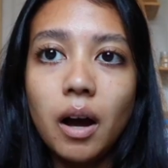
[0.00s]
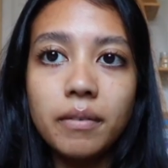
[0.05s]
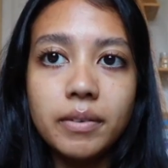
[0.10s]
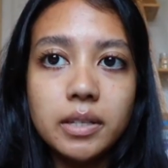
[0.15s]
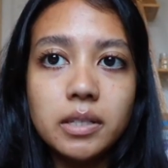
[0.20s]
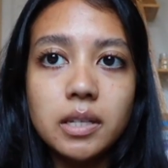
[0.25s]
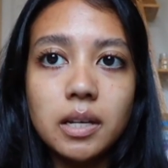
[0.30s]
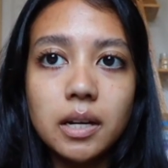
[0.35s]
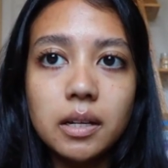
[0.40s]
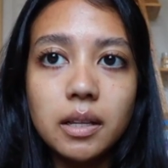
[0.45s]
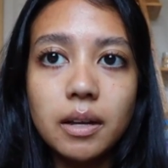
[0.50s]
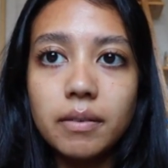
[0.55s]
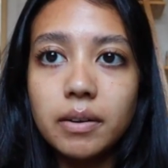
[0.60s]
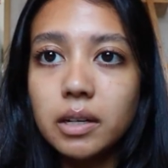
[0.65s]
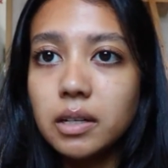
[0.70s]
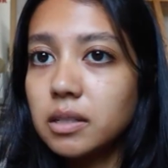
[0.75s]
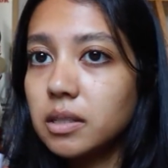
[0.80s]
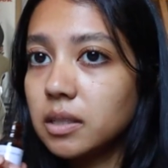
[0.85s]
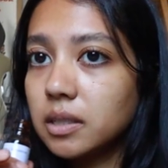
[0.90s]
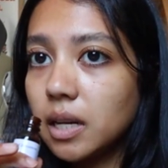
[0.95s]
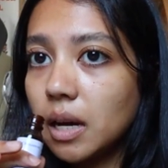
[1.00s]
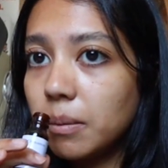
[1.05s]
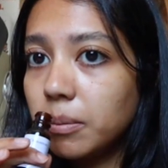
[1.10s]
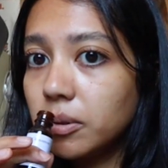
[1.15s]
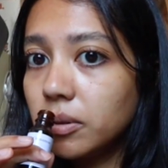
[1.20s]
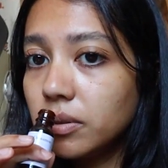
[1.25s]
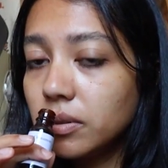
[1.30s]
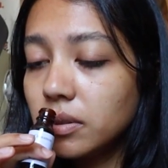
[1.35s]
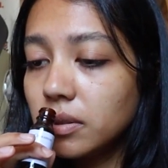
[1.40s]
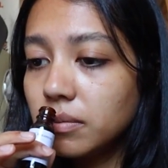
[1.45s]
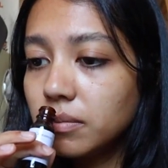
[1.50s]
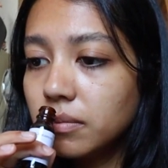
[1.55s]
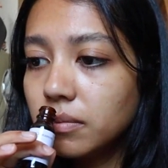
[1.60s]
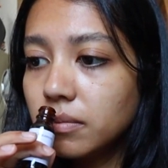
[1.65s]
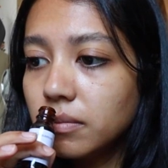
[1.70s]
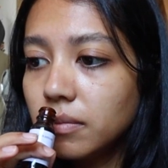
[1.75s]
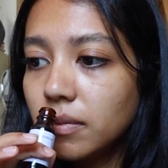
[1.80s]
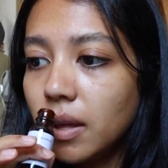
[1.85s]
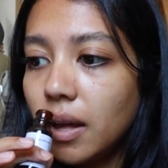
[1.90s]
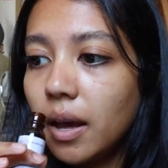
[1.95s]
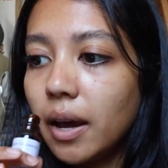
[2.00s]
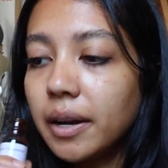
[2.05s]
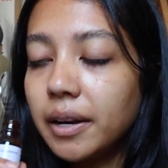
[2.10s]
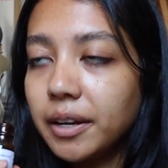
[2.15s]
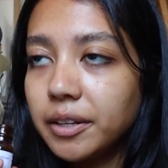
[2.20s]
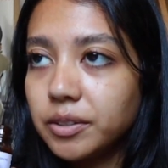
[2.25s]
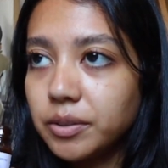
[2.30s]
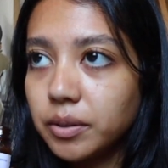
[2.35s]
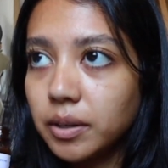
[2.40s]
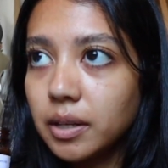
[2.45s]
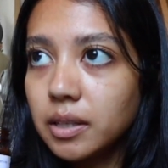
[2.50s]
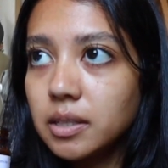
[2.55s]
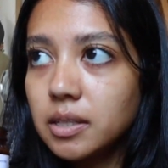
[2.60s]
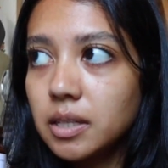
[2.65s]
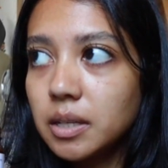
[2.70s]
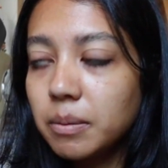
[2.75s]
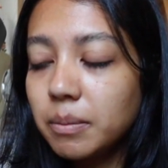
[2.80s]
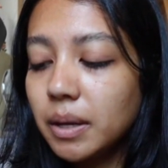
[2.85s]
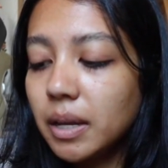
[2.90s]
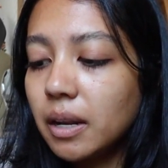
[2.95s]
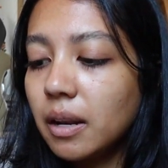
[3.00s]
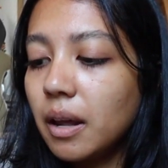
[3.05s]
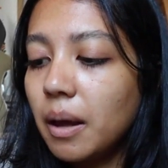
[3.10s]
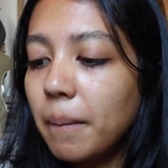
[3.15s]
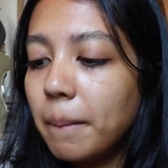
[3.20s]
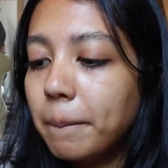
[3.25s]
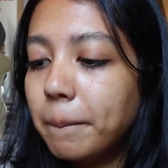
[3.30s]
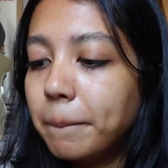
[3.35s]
Obviously I love it because it's apples. And I do get cinnamon,